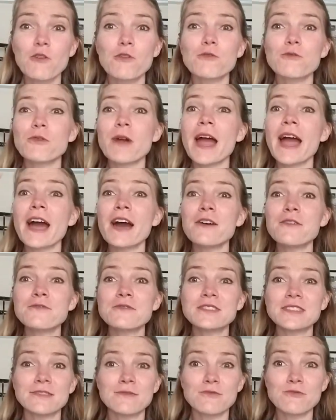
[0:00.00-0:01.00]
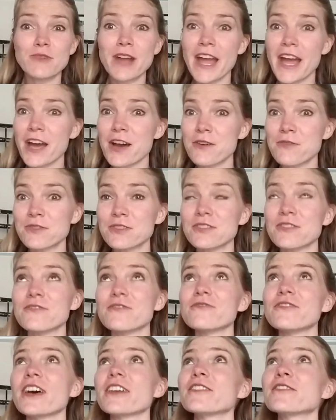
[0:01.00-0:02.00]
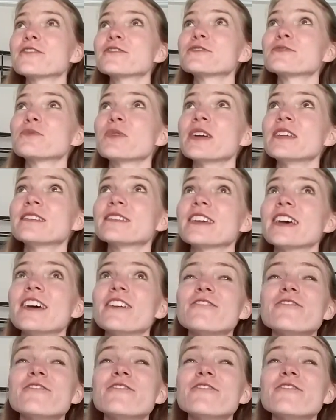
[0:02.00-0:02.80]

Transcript: Round and round the feathers went,